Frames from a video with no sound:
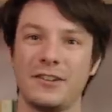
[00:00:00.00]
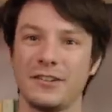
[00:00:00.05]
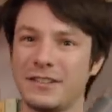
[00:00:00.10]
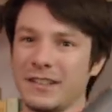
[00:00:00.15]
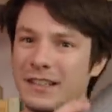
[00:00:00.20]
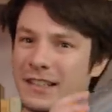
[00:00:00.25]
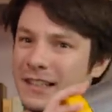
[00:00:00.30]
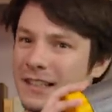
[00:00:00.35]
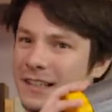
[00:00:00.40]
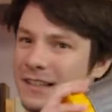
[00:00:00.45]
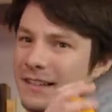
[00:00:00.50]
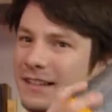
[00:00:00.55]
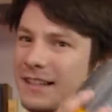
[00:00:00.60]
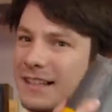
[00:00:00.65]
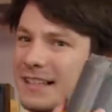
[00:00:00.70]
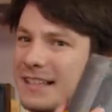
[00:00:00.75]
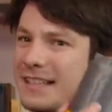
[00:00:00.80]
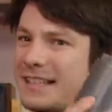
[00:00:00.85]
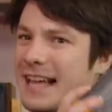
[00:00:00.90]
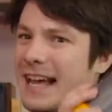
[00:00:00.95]
on
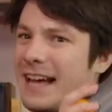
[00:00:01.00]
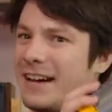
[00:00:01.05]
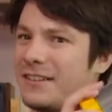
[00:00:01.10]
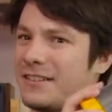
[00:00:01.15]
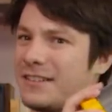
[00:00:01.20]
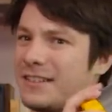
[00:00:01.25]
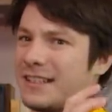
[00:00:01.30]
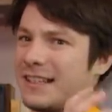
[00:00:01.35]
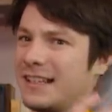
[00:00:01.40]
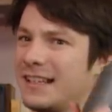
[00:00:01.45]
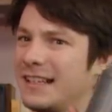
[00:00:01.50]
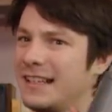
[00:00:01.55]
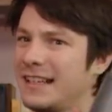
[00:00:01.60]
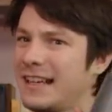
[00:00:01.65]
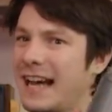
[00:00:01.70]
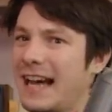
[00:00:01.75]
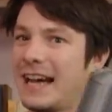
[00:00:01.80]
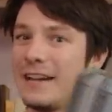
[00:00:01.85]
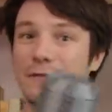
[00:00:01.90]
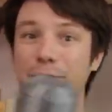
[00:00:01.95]
the sound
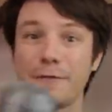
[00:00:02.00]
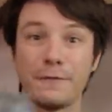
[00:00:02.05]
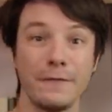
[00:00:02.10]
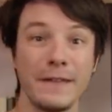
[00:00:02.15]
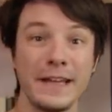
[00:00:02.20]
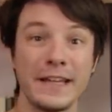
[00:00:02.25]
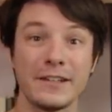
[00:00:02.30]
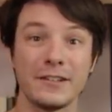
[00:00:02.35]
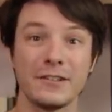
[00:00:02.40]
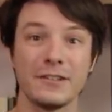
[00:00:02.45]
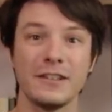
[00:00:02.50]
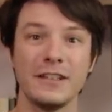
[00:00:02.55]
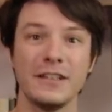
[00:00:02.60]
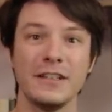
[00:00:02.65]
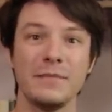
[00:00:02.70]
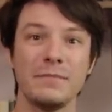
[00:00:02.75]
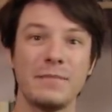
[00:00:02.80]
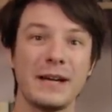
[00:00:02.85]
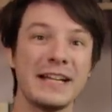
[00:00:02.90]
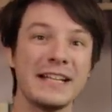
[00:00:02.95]
and feel,
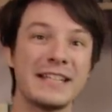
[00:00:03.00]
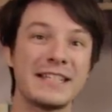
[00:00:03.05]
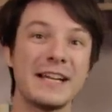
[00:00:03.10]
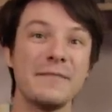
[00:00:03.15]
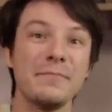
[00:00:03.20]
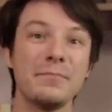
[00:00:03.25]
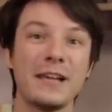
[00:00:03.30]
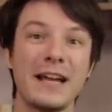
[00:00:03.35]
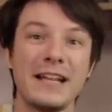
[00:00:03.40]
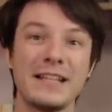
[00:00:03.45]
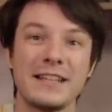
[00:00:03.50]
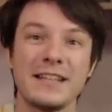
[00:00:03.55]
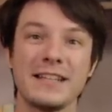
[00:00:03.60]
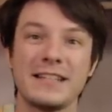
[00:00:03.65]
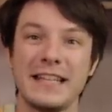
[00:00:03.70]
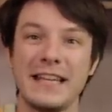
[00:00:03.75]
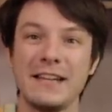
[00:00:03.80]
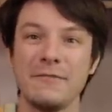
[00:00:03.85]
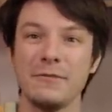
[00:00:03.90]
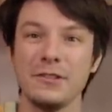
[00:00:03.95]
but in some
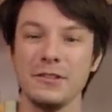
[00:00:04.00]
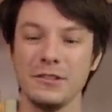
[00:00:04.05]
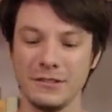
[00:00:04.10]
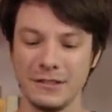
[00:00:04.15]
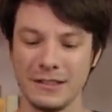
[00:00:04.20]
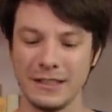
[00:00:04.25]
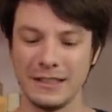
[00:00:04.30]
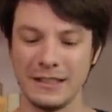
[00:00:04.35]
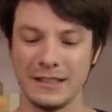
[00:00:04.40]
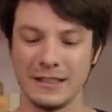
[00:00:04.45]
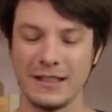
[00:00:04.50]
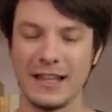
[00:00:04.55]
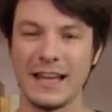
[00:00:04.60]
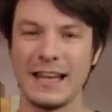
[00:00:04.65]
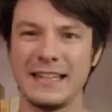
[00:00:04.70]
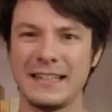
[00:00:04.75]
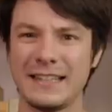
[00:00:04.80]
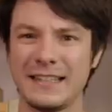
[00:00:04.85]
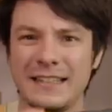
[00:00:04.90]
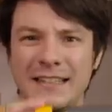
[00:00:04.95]
places it will,
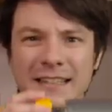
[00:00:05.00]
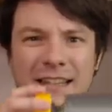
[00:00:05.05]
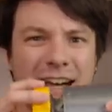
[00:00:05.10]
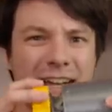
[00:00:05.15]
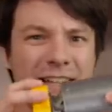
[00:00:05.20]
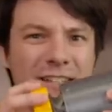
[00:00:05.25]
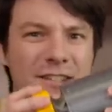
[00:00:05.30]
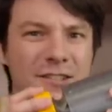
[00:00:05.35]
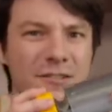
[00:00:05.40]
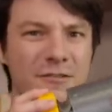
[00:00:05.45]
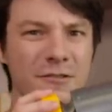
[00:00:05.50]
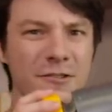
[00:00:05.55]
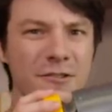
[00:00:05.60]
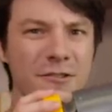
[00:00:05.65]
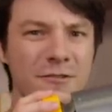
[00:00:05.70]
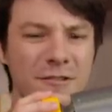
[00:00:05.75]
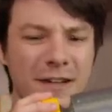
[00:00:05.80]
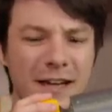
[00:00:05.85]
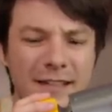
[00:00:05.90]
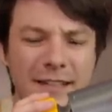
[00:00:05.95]
like,
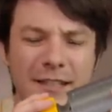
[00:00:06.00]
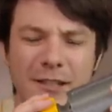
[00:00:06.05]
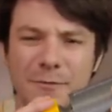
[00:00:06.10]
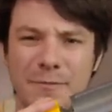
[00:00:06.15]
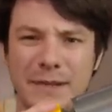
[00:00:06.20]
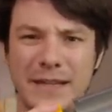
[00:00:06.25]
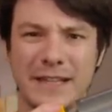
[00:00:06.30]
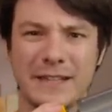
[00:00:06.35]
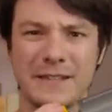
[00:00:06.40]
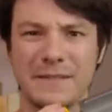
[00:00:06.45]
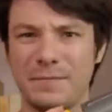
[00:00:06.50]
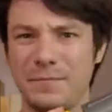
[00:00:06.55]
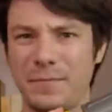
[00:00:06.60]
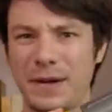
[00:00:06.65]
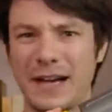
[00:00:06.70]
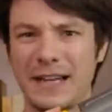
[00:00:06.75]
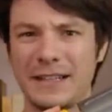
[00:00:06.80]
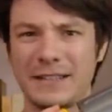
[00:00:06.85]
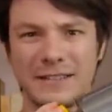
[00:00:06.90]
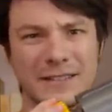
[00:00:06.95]
unscrew a little bit,
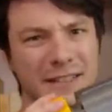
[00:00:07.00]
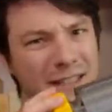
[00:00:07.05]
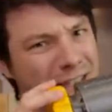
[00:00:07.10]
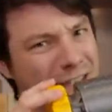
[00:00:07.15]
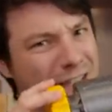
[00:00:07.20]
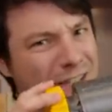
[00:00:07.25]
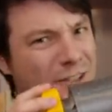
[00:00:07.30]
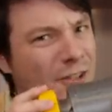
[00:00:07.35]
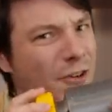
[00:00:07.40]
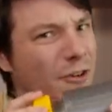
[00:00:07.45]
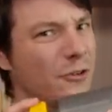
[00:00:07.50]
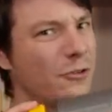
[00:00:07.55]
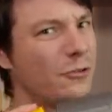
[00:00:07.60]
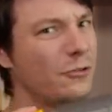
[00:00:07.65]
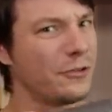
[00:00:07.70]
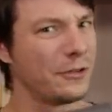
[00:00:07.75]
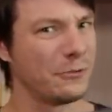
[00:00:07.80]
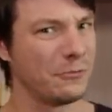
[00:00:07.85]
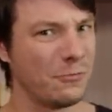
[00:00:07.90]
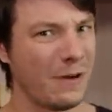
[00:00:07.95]
but not all the